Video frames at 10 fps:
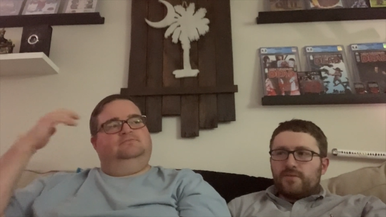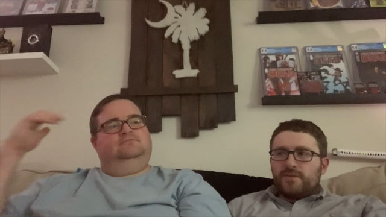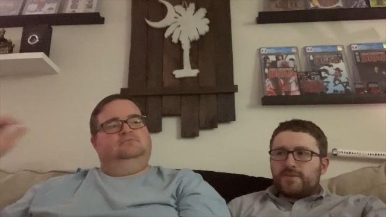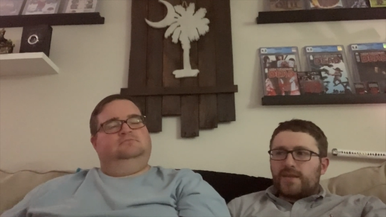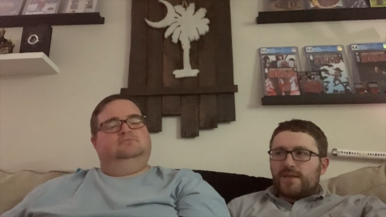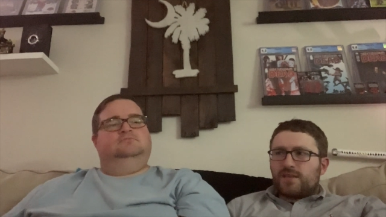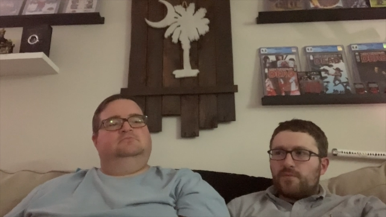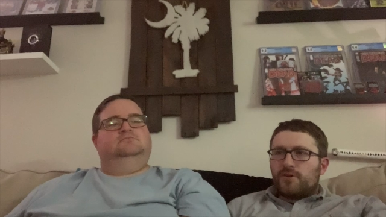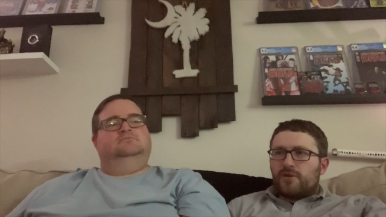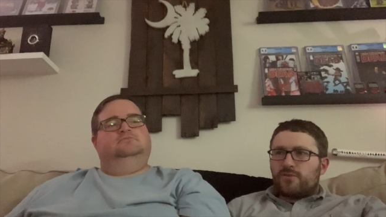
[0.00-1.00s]
Speaker 1: these last couple
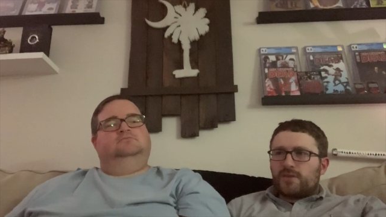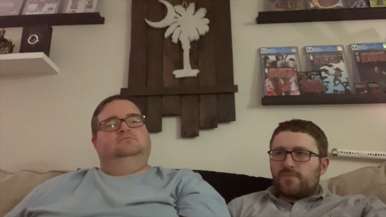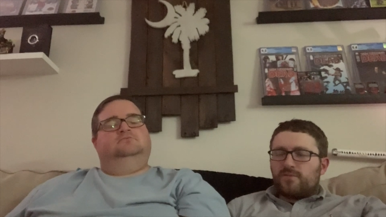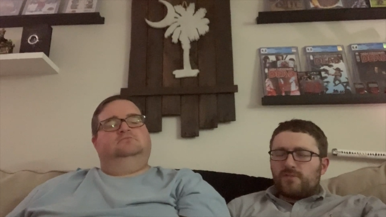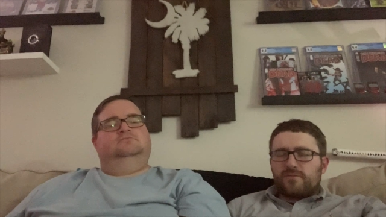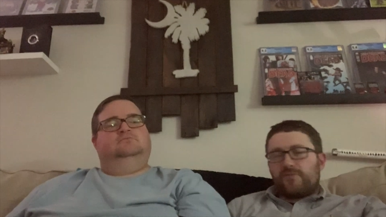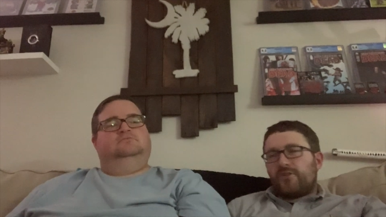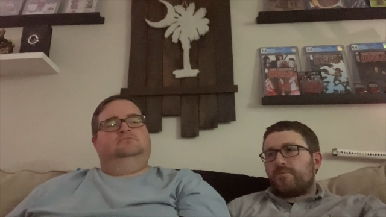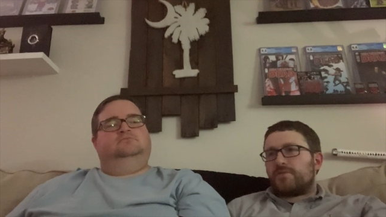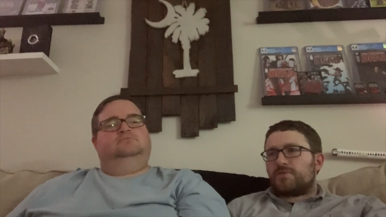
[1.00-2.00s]
years, I've been, I've been very
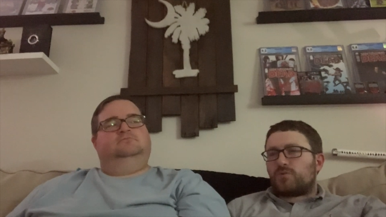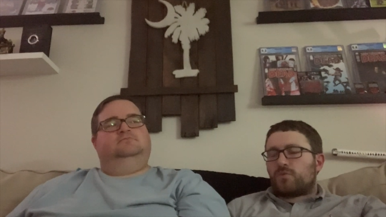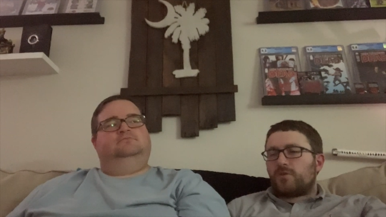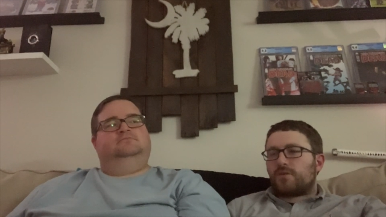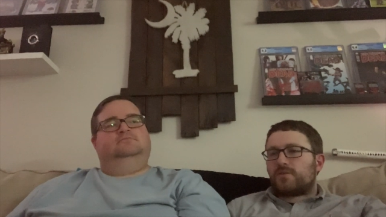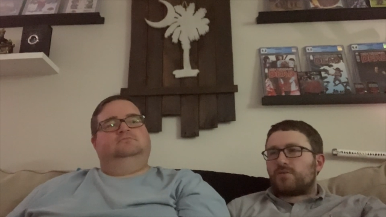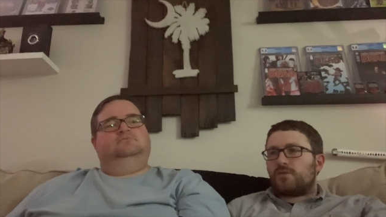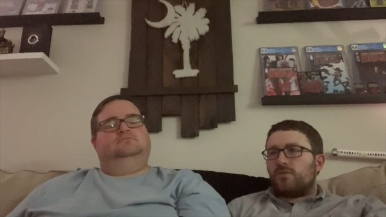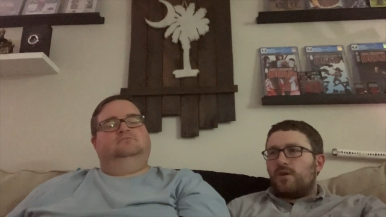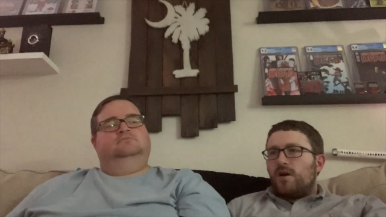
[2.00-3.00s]
busy with work,
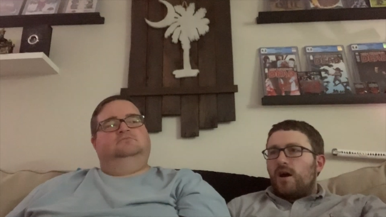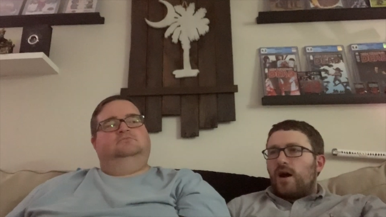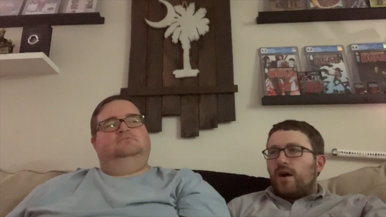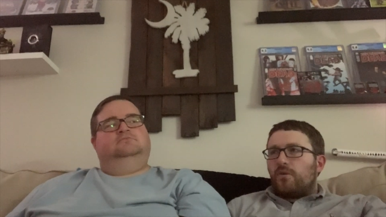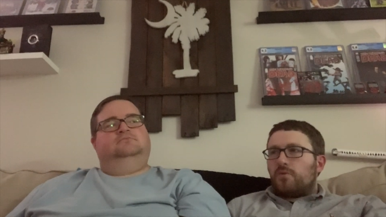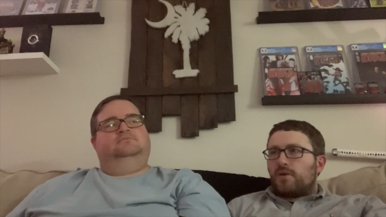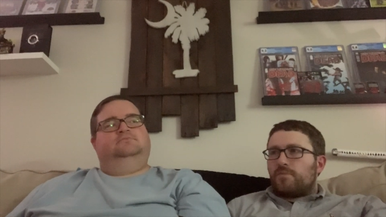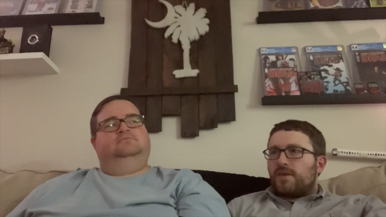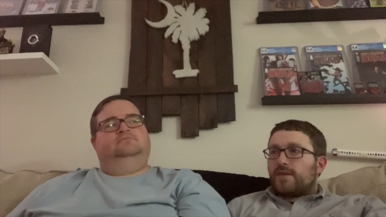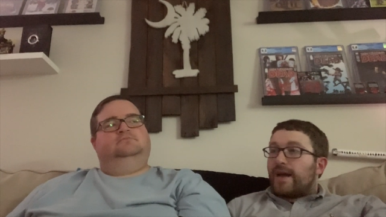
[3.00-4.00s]
so I will
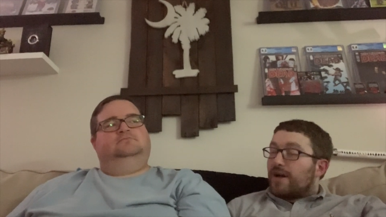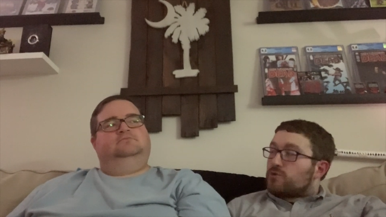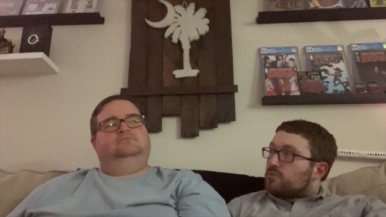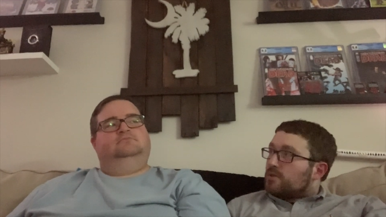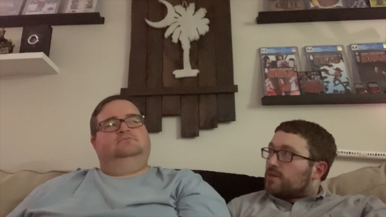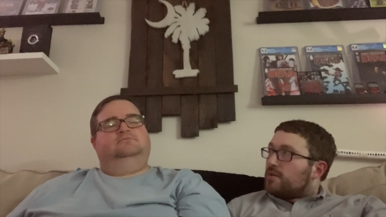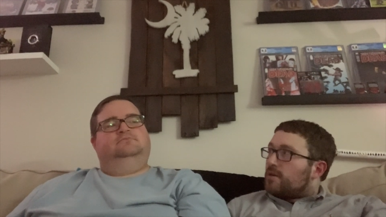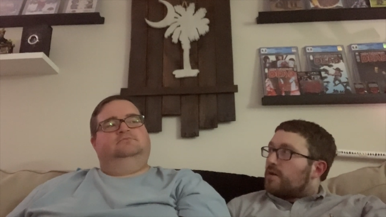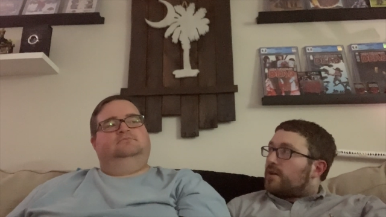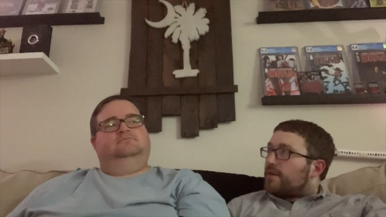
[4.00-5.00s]
compete casually.
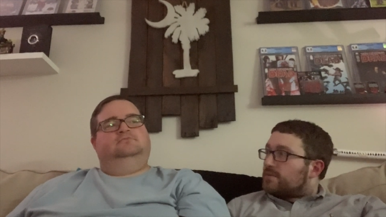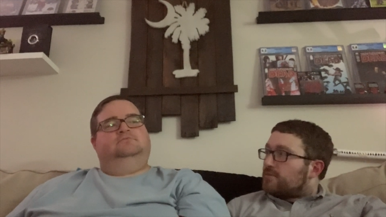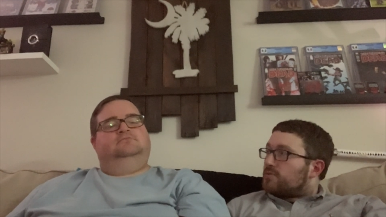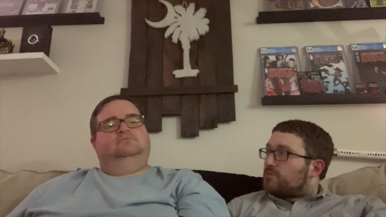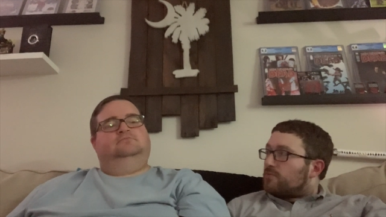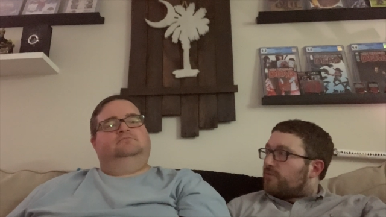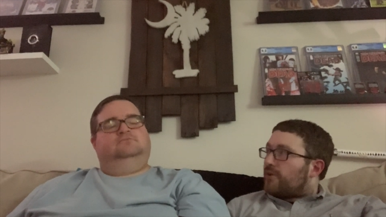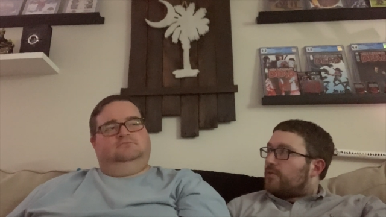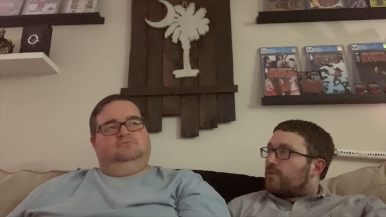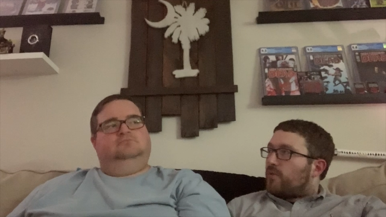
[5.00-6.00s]
I still do
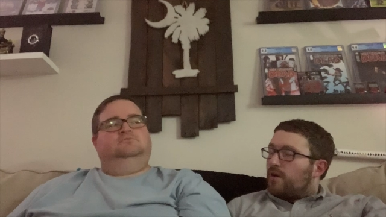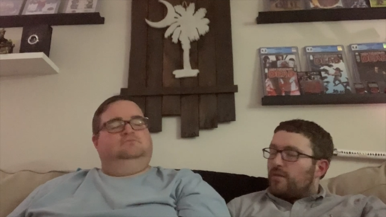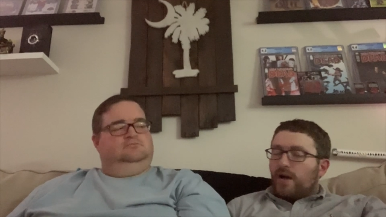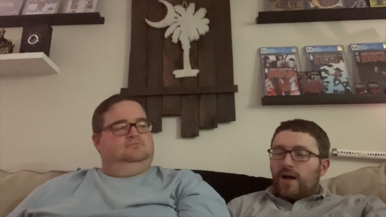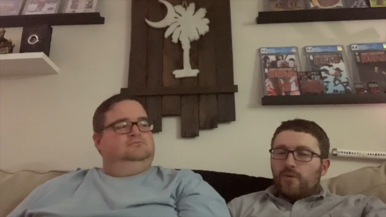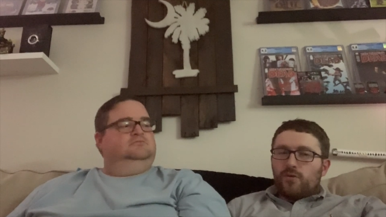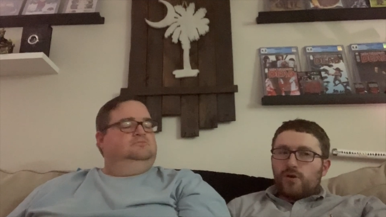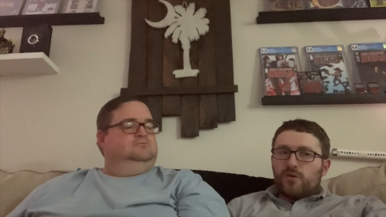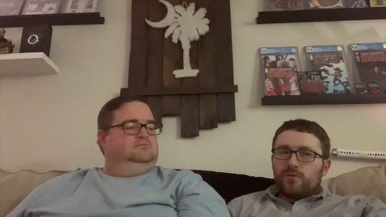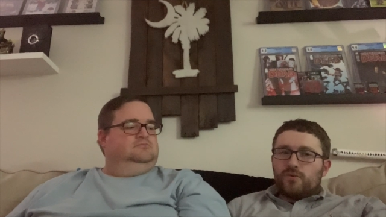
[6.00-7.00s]
fairly well. I will
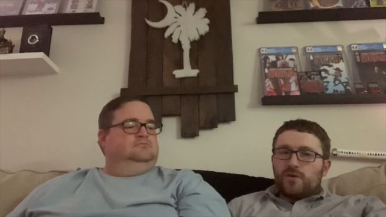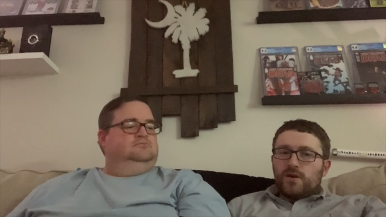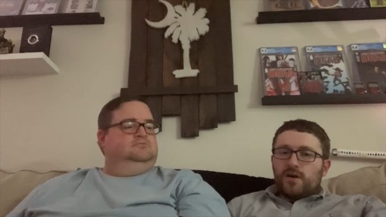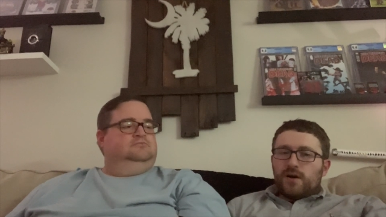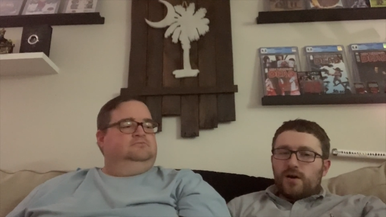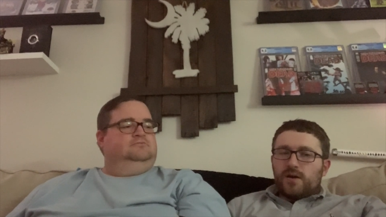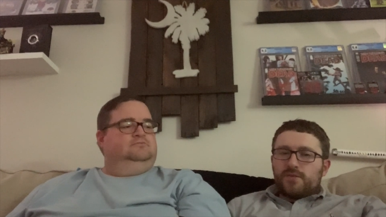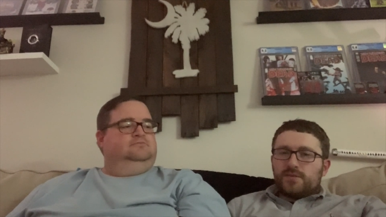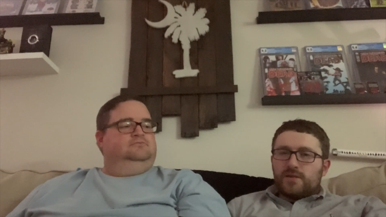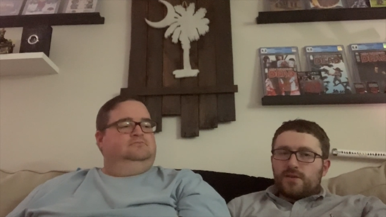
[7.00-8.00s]
go uh,
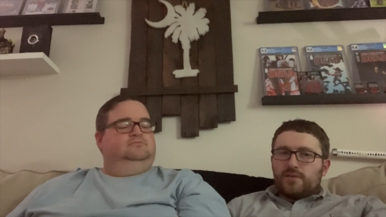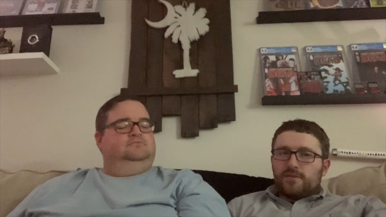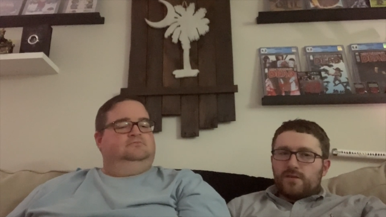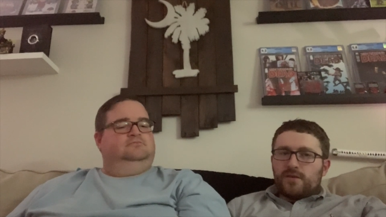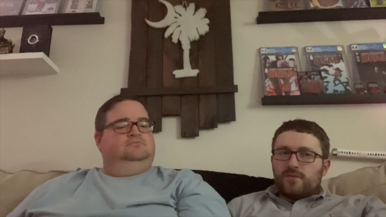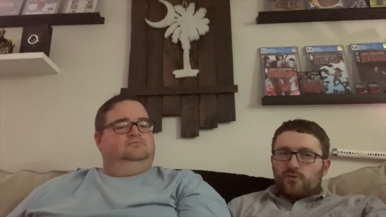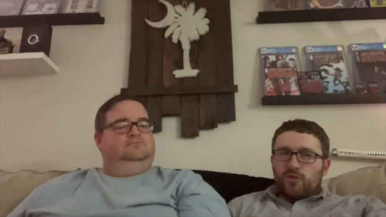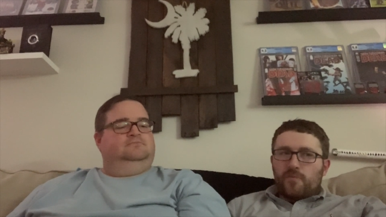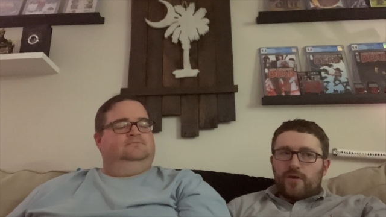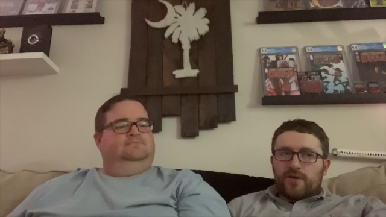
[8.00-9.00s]
to the North
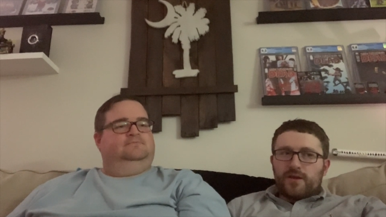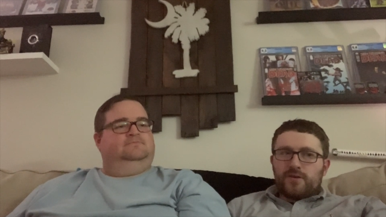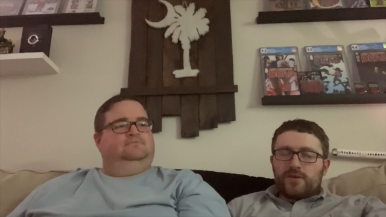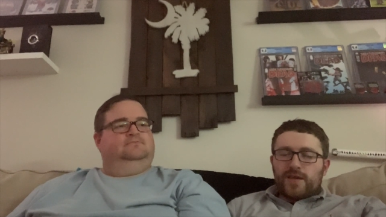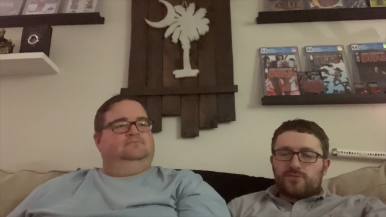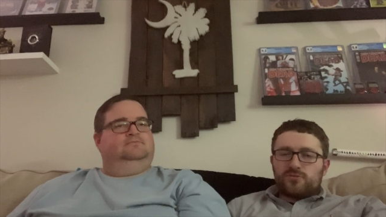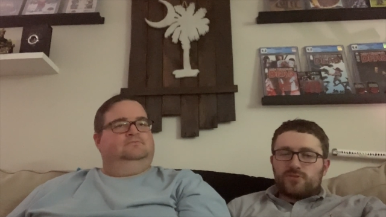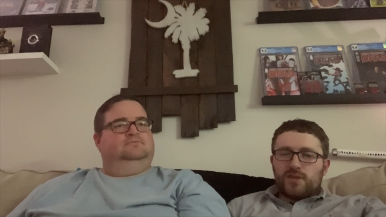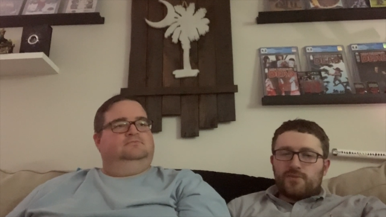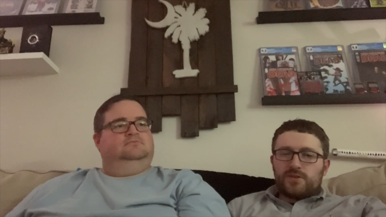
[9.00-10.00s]
American International
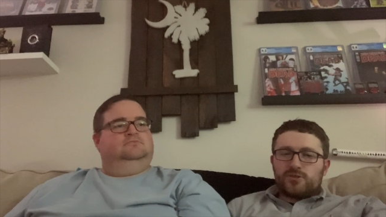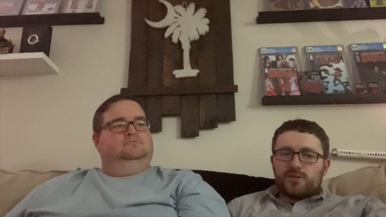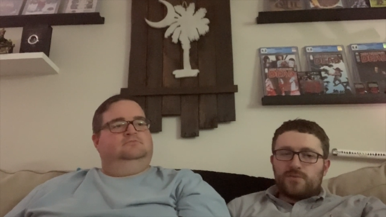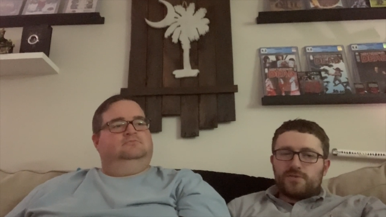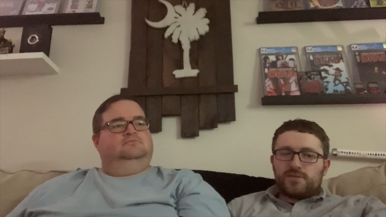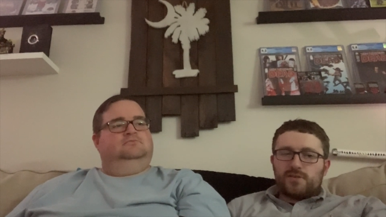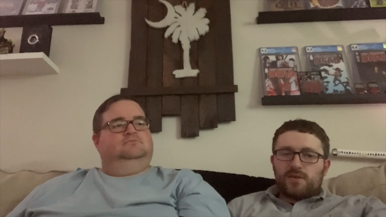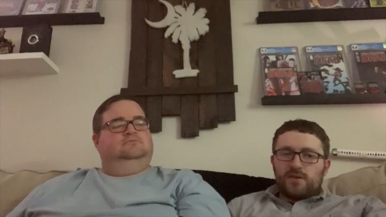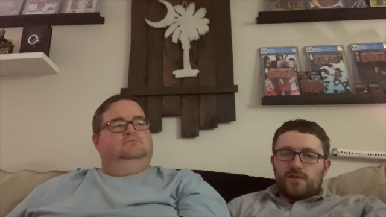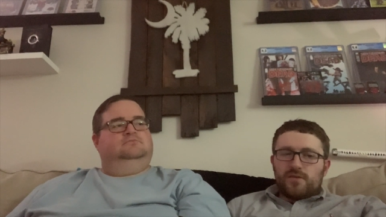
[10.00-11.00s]
Championships
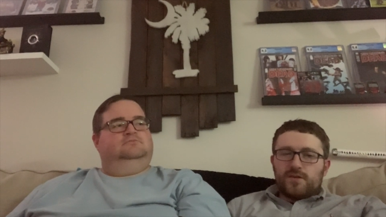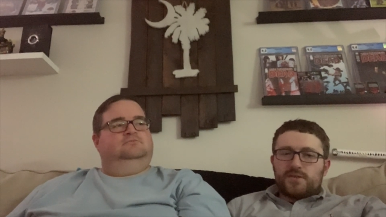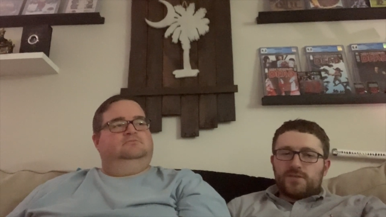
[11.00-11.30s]
this